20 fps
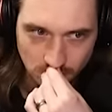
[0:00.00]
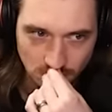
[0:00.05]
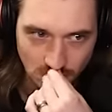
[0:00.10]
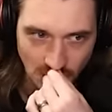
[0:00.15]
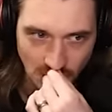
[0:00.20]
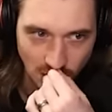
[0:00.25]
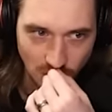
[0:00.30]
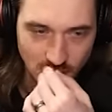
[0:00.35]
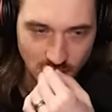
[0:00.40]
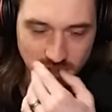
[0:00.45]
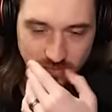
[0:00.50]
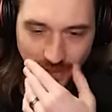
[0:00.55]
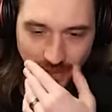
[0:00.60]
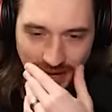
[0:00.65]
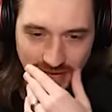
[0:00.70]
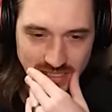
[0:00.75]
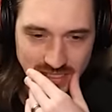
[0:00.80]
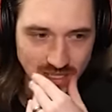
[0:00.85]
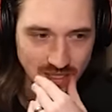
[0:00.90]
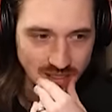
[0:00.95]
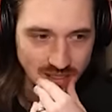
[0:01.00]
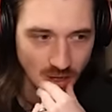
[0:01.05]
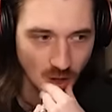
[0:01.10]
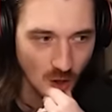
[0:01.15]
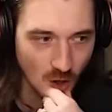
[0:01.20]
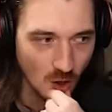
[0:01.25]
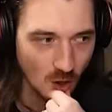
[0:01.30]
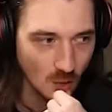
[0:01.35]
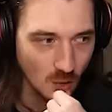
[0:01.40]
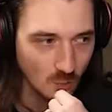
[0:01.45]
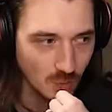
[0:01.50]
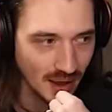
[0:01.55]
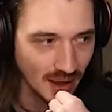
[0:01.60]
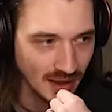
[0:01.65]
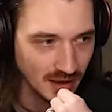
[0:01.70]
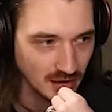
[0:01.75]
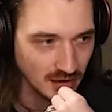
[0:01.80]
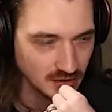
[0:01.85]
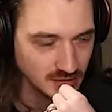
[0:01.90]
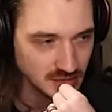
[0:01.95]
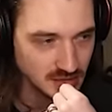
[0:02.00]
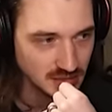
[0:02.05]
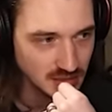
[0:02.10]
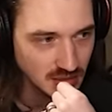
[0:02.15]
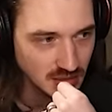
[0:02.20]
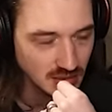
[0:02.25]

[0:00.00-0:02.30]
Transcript: It was basically all wires.